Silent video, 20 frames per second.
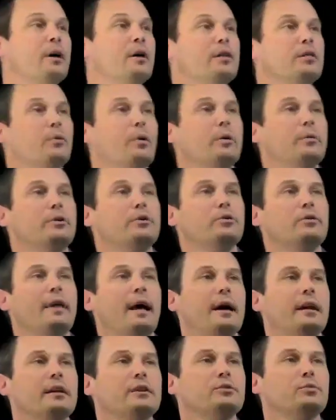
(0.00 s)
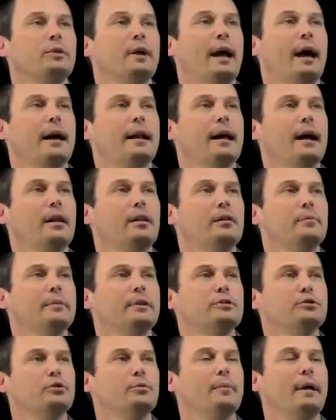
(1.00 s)
The way we do that is we add
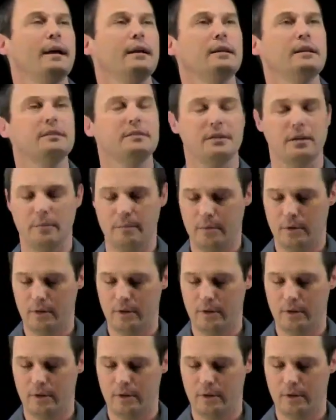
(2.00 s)
elemental magnesium.